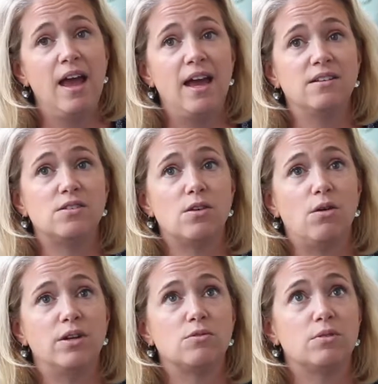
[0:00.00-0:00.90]
And
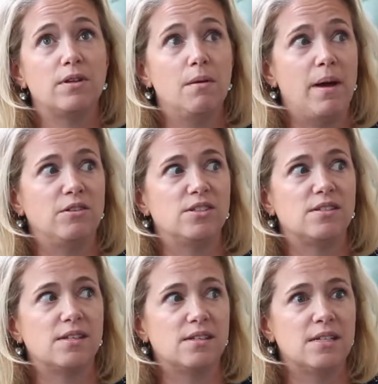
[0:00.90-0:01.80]
so it's really about
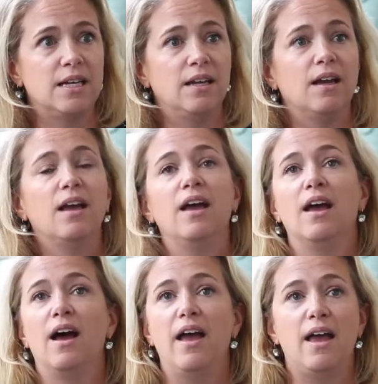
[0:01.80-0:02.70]
just listening
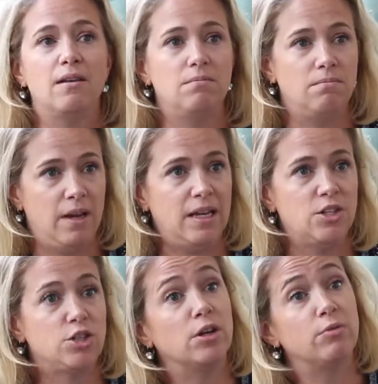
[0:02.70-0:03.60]
and making
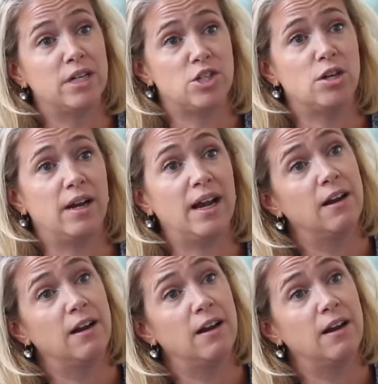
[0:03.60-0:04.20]
sure and reassuring.